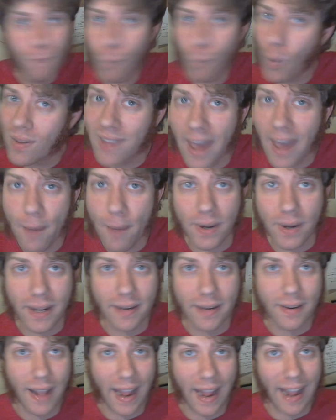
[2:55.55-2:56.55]
what's happening?
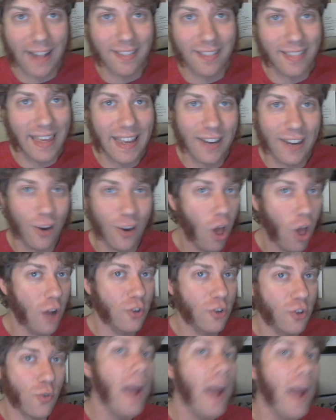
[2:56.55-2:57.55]
And they can
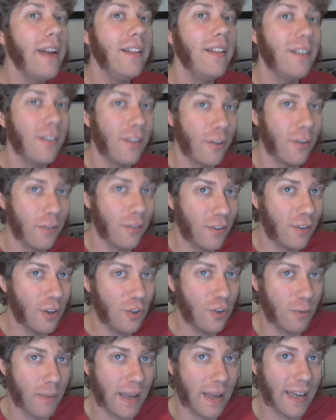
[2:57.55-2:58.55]
launch right into their
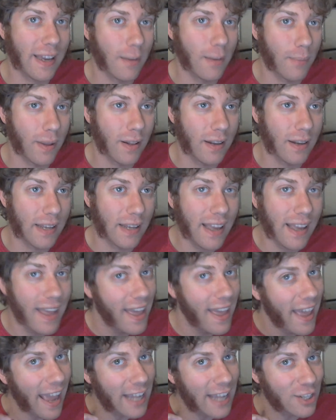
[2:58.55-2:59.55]
decision-making ability,
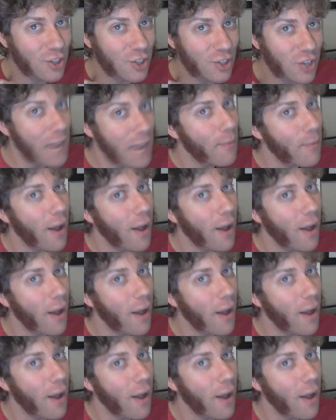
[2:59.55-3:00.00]
and shame